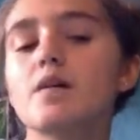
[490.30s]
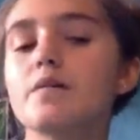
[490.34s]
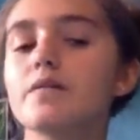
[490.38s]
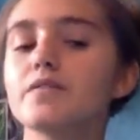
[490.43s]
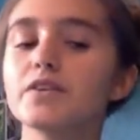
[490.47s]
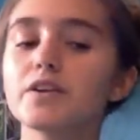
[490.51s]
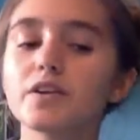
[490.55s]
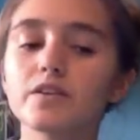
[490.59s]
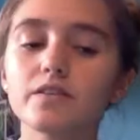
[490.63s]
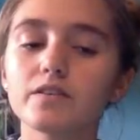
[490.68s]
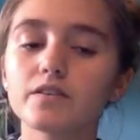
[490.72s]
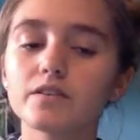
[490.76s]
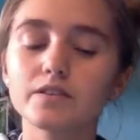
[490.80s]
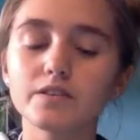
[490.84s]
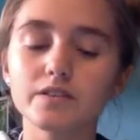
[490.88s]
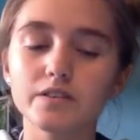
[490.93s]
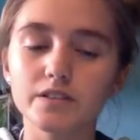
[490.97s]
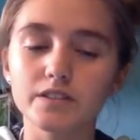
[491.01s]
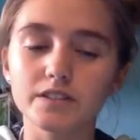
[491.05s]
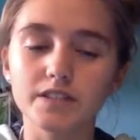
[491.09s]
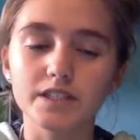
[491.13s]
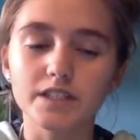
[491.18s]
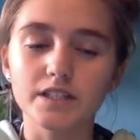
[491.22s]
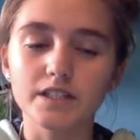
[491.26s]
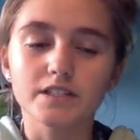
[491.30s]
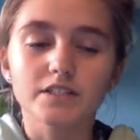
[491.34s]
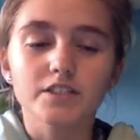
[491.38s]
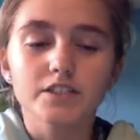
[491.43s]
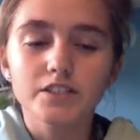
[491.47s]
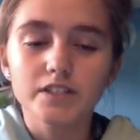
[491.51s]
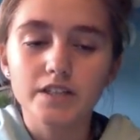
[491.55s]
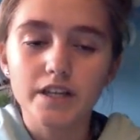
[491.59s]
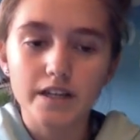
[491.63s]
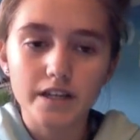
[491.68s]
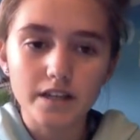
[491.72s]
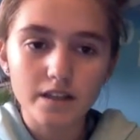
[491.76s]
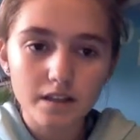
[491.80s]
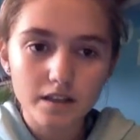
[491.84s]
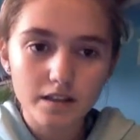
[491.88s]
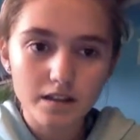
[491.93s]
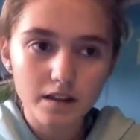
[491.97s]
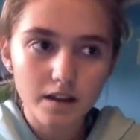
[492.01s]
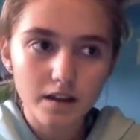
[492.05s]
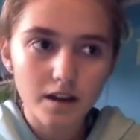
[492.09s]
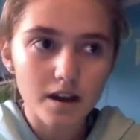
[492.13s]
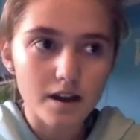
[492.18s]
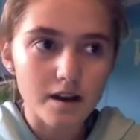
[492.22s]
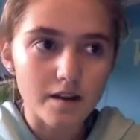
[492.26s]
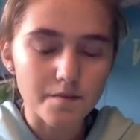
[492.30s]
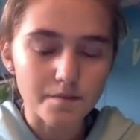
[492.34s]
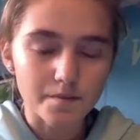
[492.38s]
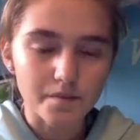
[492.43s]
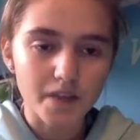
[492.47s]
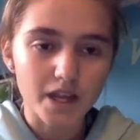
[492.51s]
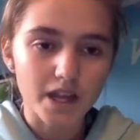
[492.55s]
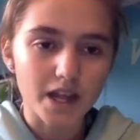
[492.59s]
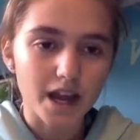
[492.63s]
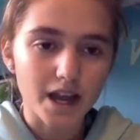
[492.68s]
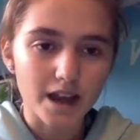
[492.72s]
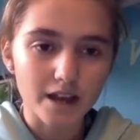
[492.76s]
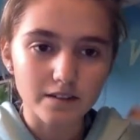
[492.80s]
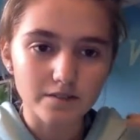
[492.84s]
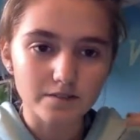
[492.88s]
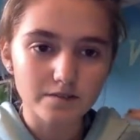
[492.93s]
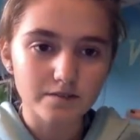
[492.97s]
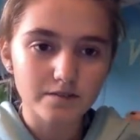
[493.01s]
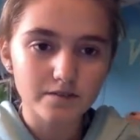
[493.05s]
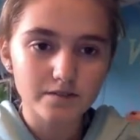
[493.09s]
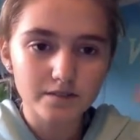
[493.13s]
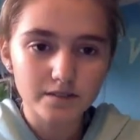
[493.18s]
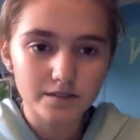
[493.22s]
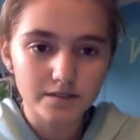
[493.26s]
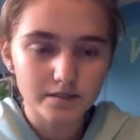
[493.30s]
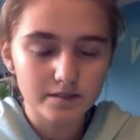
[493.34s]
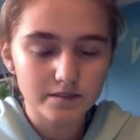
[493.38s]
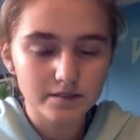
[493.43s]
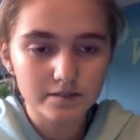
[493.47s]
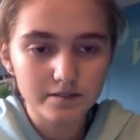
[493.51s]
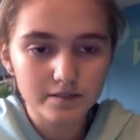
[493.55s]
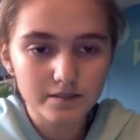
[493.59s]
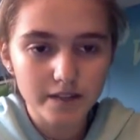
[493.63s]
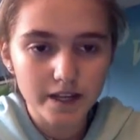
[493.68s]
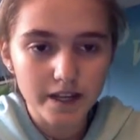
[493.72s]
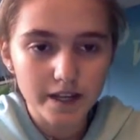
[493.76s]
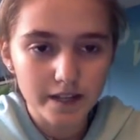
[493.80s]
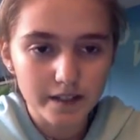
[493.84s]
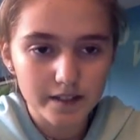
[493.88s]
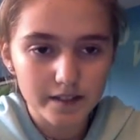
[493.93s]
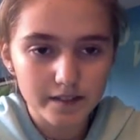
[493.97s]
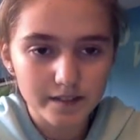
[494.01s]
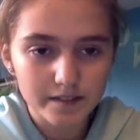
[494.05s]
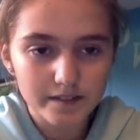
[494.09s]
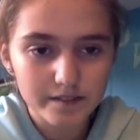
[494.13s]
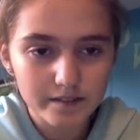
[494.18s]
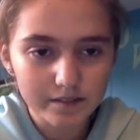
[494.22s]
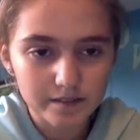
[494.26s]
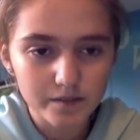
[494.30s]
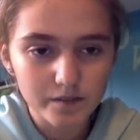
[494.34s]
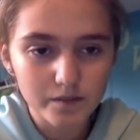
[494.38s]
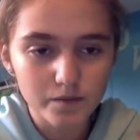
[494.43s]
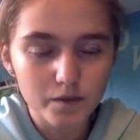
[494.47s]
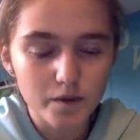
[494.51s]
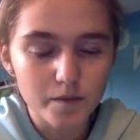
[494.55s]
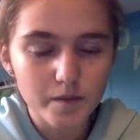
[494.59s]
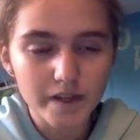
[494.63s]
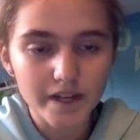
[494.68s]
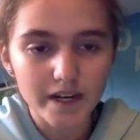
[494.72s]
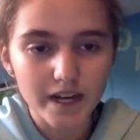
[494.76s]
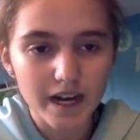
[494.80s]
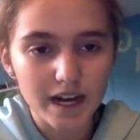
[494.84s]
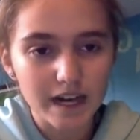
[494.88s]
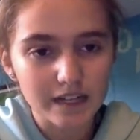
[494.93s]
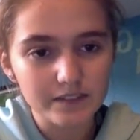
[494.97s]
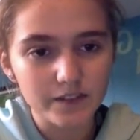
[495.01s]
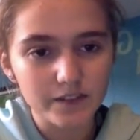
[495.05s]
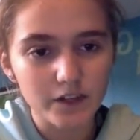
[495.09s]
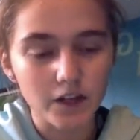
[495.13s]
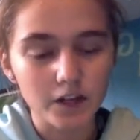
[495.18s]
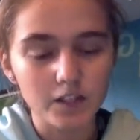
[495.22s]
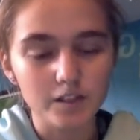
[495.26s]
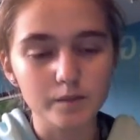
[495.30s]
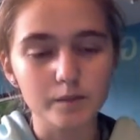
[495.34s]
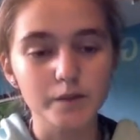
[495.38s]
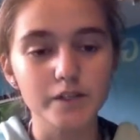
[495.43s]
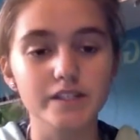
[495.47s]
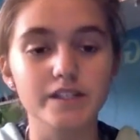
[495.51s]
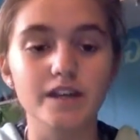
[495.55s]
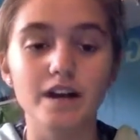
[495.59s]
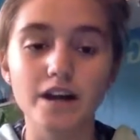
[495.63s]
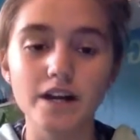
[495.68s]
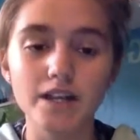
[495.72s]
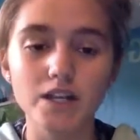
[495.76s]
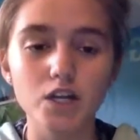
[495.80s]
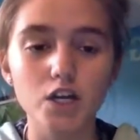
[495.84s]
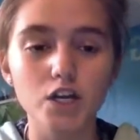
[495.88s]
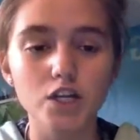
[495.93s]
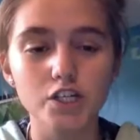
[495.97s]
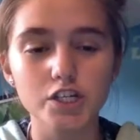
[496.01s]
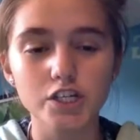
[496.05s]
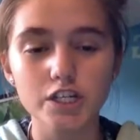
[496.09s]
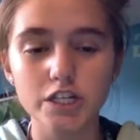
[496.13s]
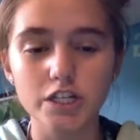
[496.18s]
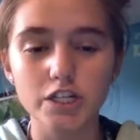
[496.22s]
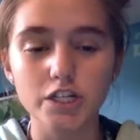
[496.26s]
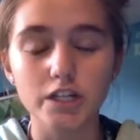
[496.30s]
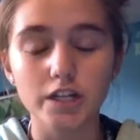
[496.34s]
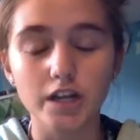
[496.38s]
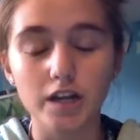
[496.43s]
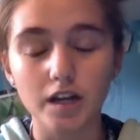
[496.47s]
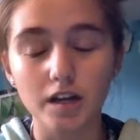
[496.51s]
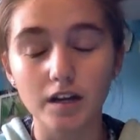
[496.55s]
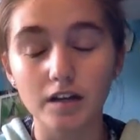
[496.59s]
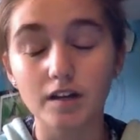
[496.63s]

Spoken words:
if you don't know who Ursula is, she's, like, half, like, woman, half octopus. I thought she could,